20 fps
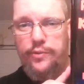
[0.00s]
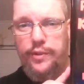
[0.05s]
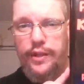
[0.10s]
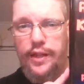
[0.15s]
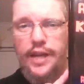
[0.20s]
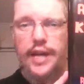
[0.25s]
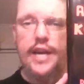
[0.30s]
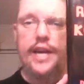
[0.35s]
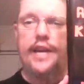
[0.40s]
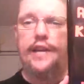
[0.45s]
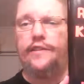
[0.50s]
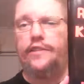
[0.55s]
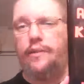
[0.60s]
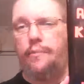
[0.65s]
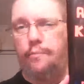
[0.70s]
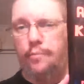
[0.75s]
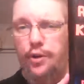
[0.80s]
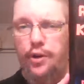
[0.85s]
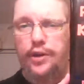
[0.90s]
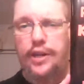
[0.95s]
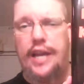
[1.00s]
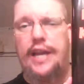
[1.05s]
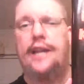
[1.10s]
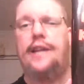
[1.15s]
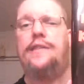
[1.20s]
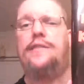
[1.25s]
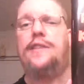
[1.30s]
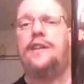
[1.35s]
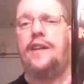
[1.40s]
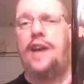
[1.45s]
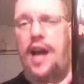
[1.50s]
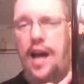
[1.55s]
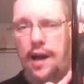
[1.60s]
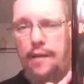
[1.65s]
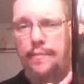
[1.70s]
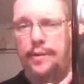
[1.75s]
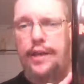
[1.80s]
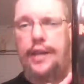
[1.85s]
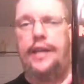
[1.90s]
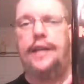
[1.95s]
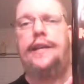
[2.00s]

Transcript: one. It's a book and it's a comedy.